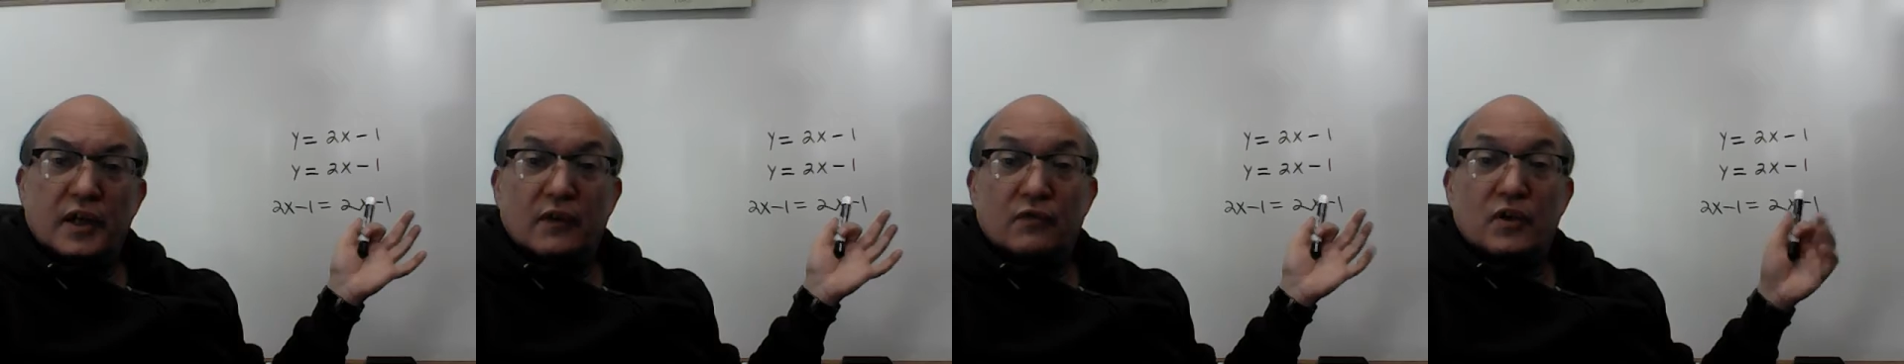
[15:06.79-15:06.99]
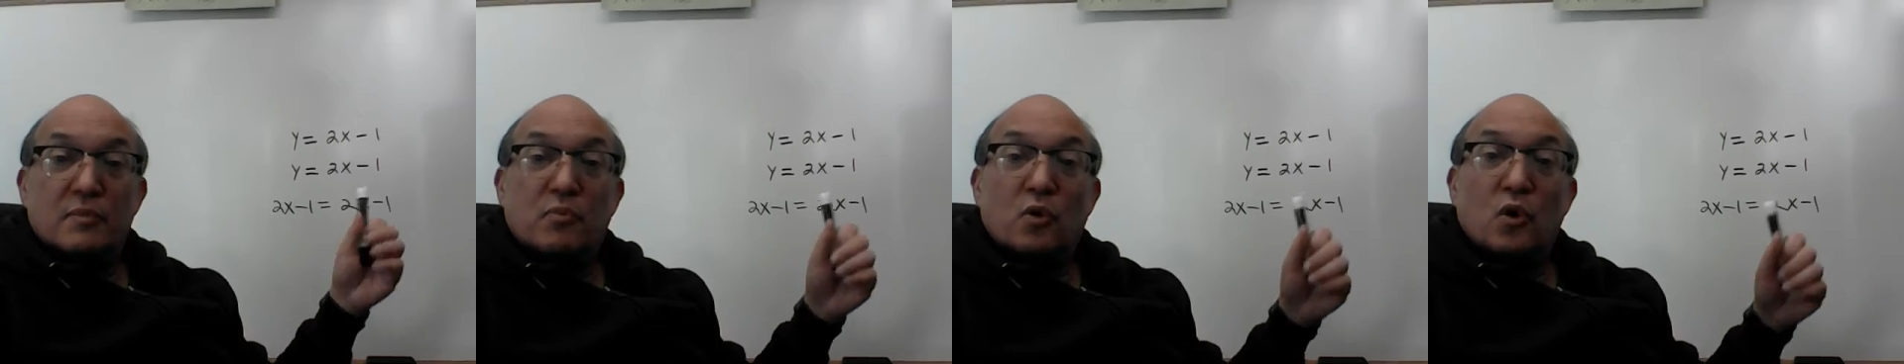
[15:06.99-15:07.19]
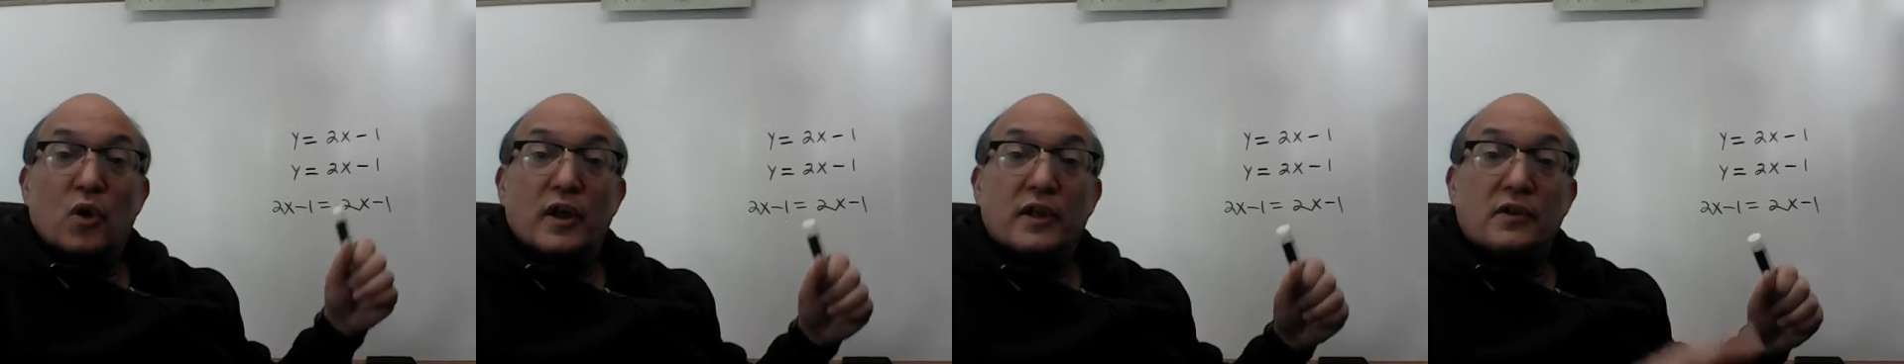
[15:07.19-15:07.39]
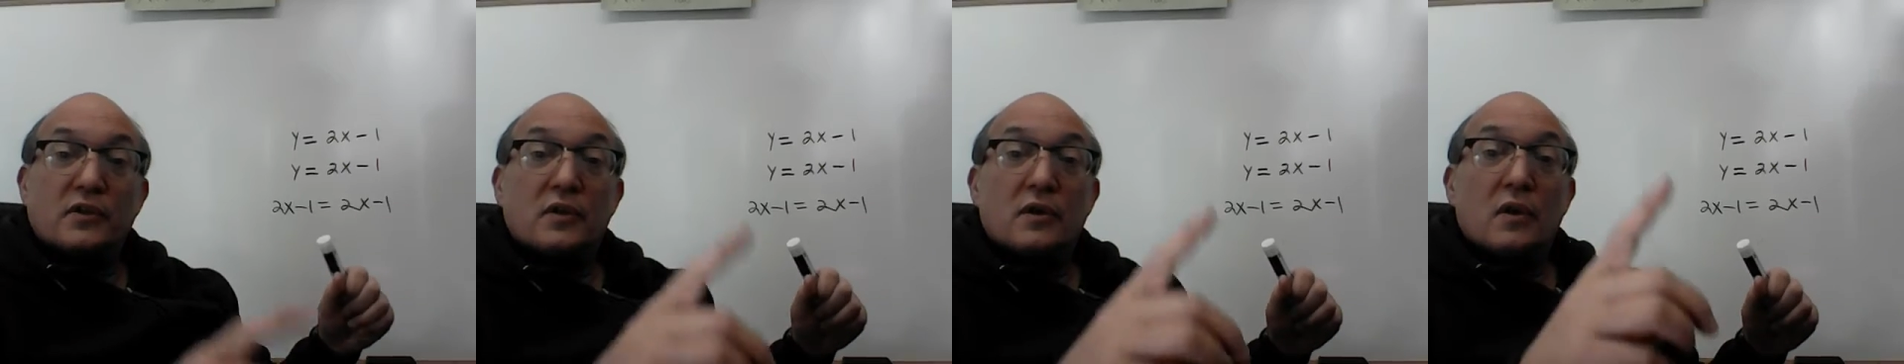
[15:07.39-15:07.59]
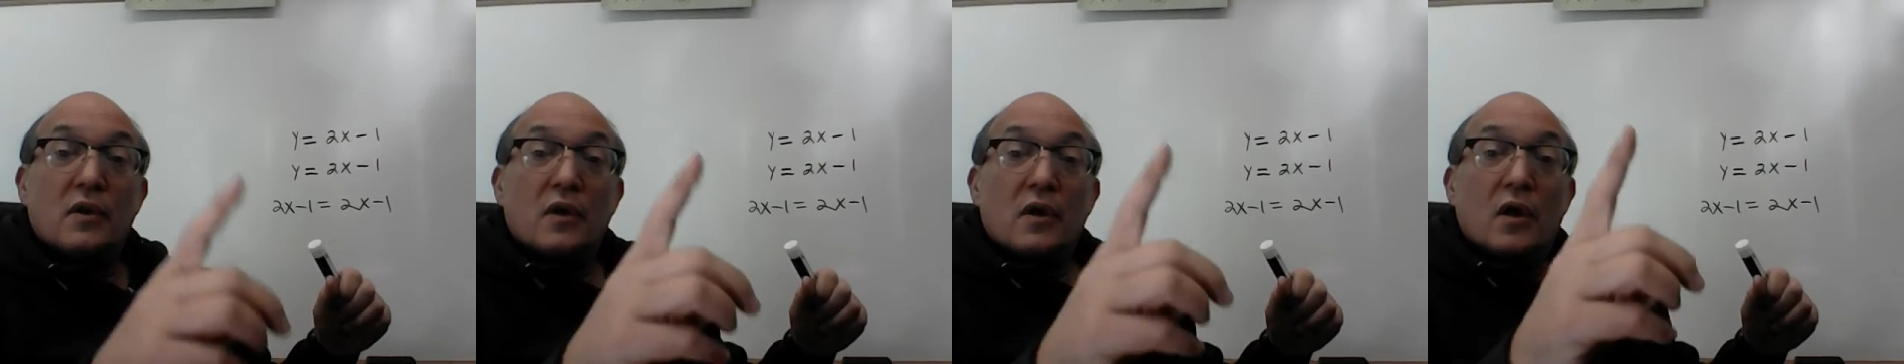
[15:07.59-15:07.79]
Every
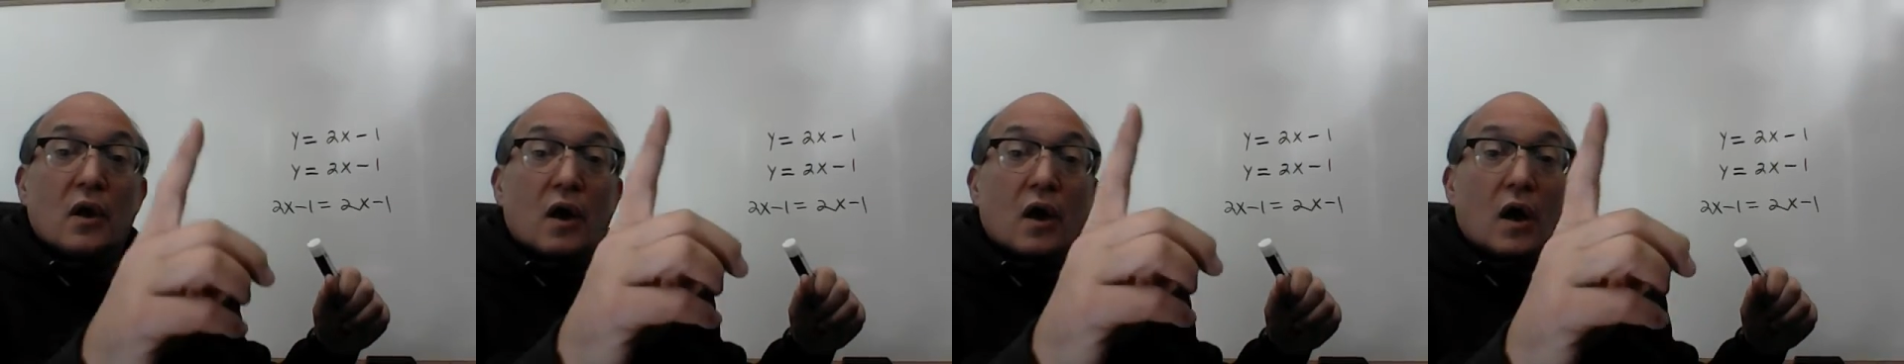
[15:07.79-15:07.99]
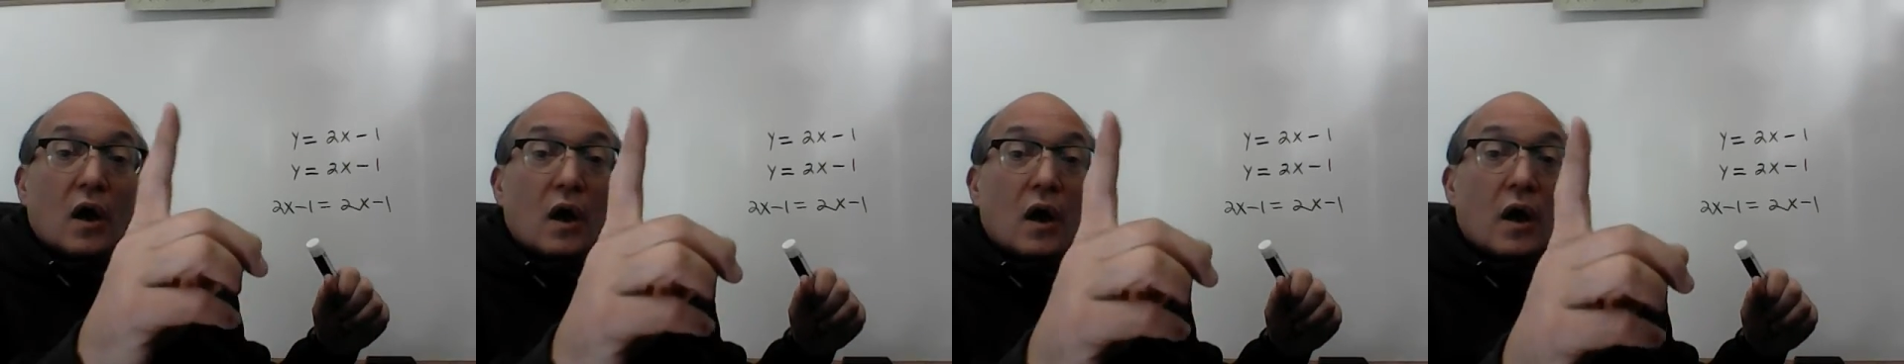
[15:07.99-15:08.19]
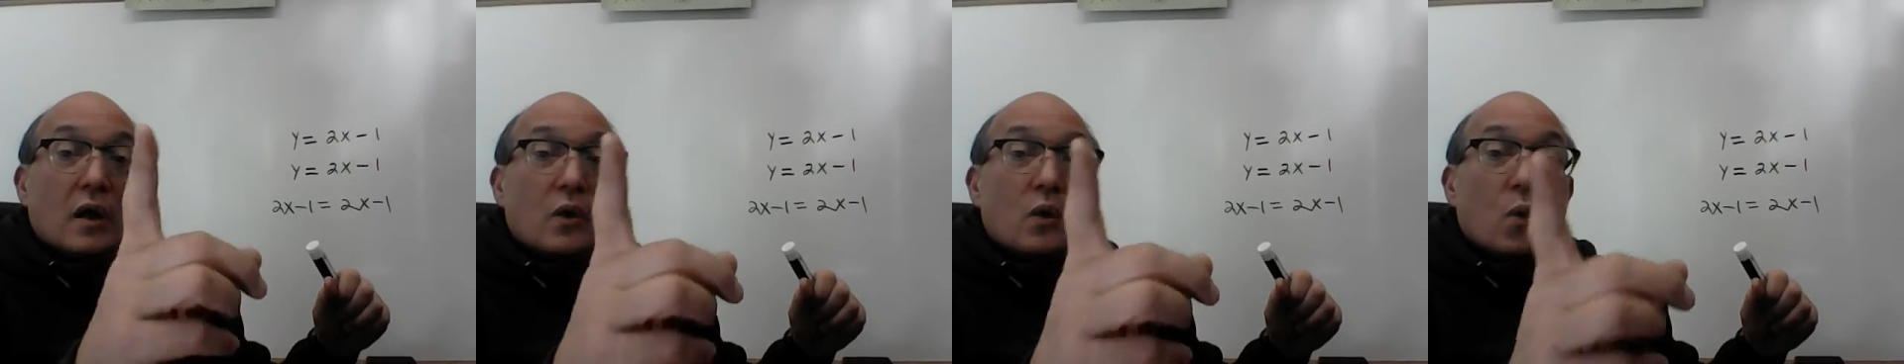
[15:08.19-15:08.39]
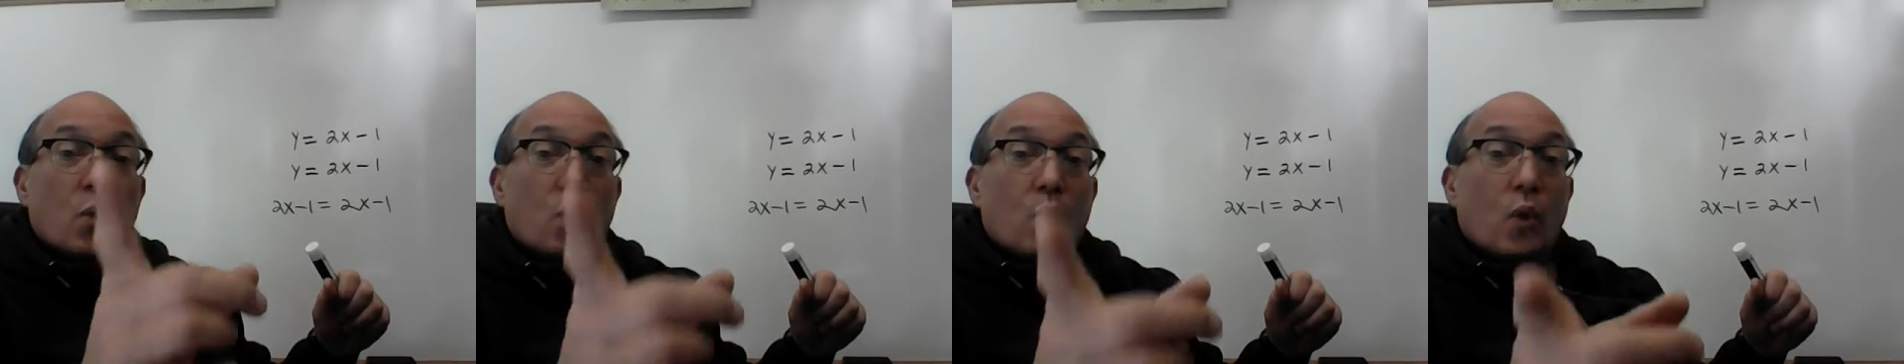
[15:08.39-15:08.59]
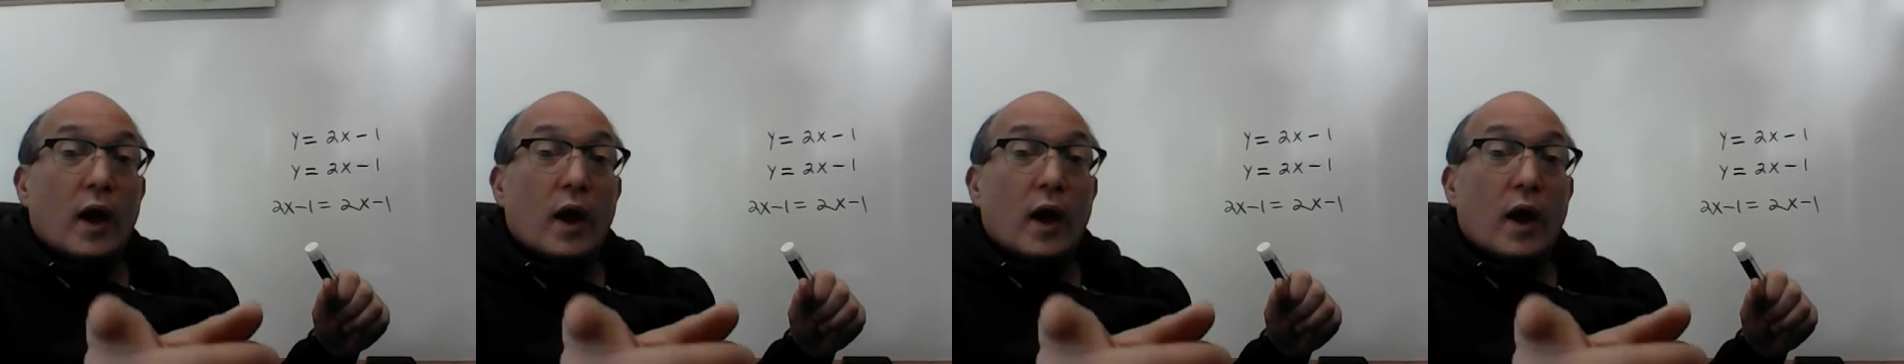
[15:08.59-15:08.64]
point on